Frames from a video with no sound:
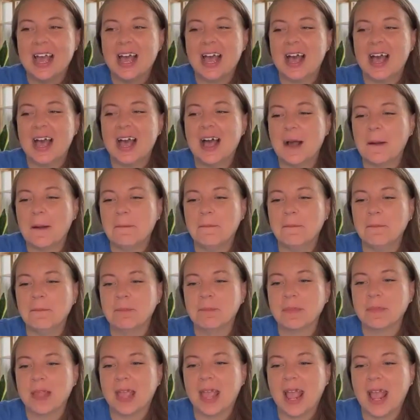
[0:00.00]

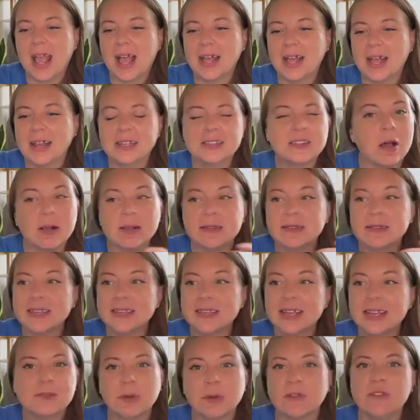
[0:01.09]
And as long as he
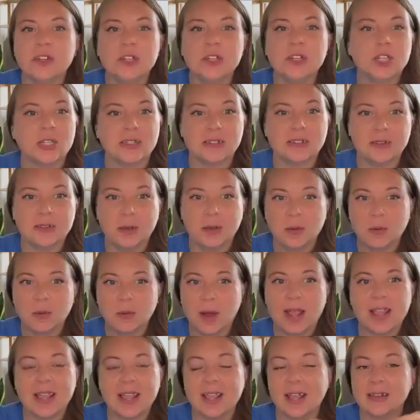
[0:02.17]
has provisions,
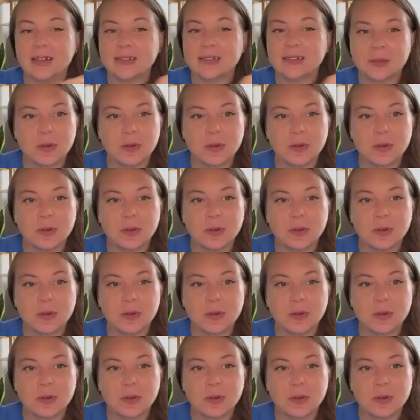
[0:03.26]
right? He has the